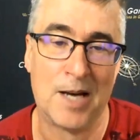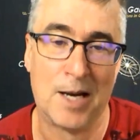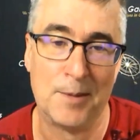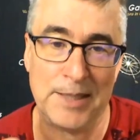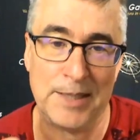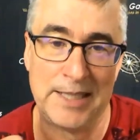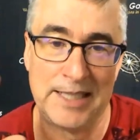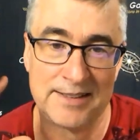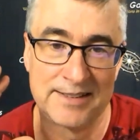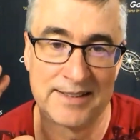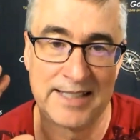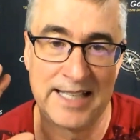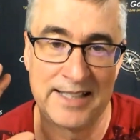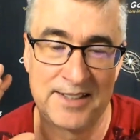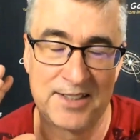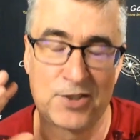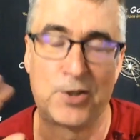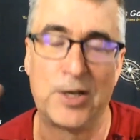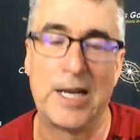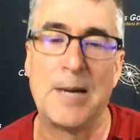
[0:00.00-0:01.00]
I mean, it's it
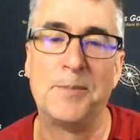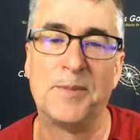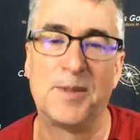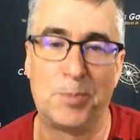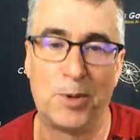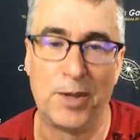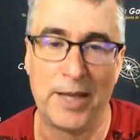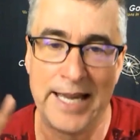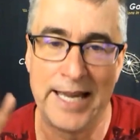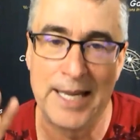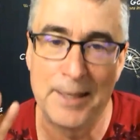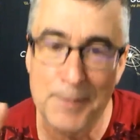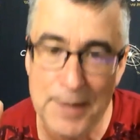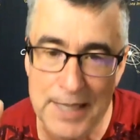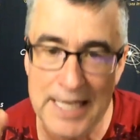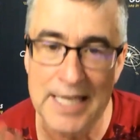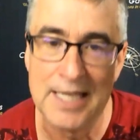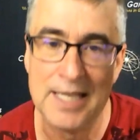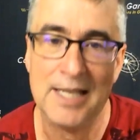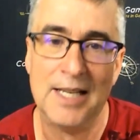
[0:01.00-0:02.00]
screams play
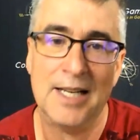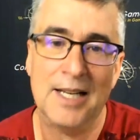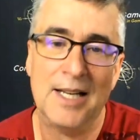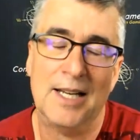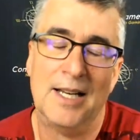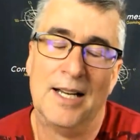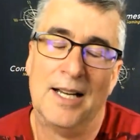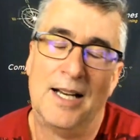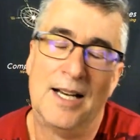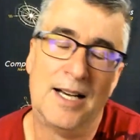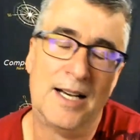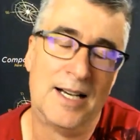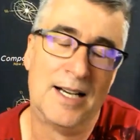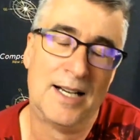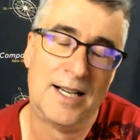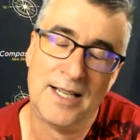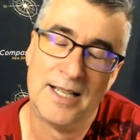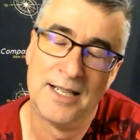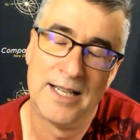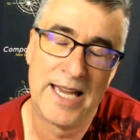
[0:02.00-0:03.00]
me,
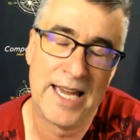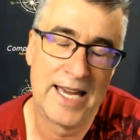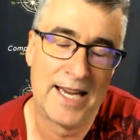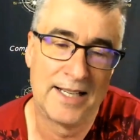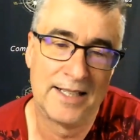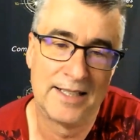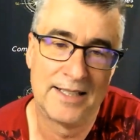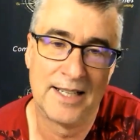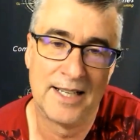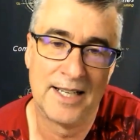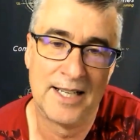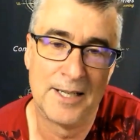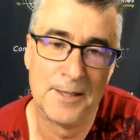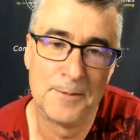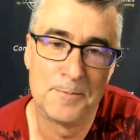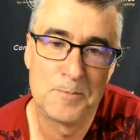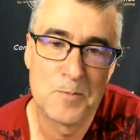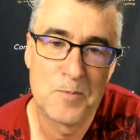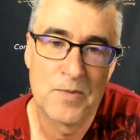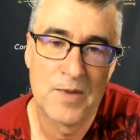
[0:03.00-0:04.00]
uh, and
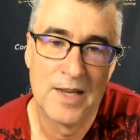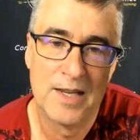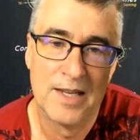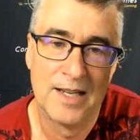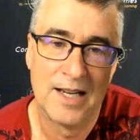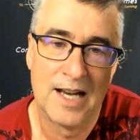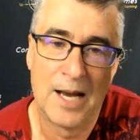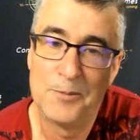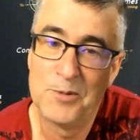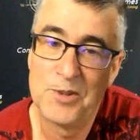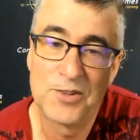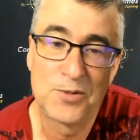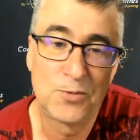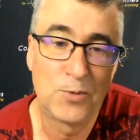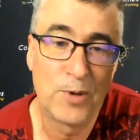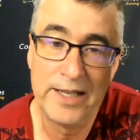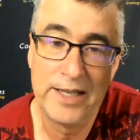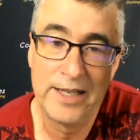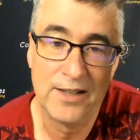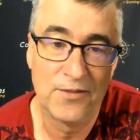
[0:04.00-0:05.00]
uh, I'm just
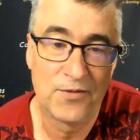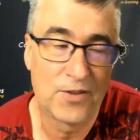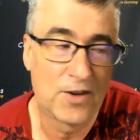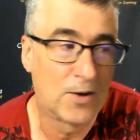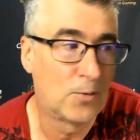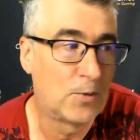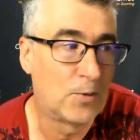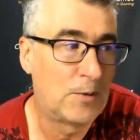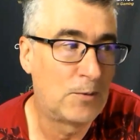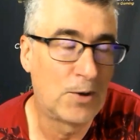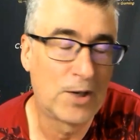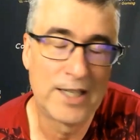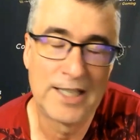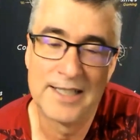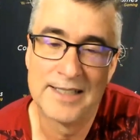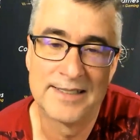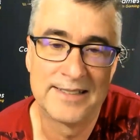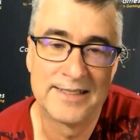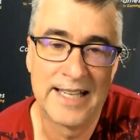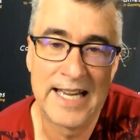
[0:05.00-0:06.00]
waiting for when we're going
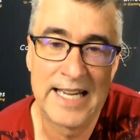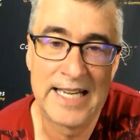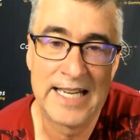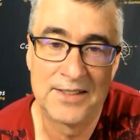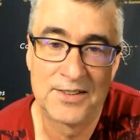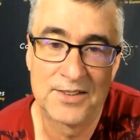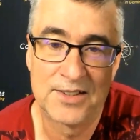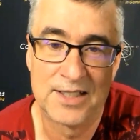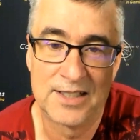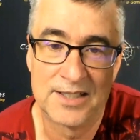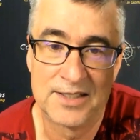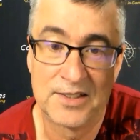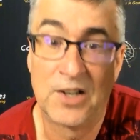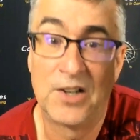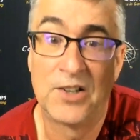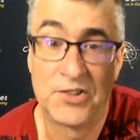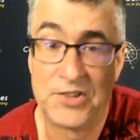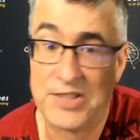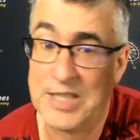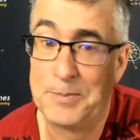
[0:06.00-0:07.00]
to say it's going to
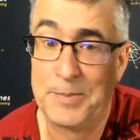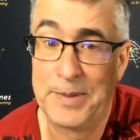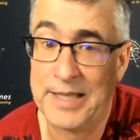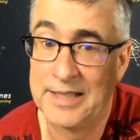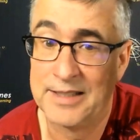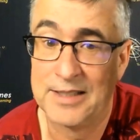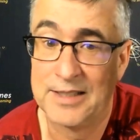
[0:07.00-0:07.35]
start shipping.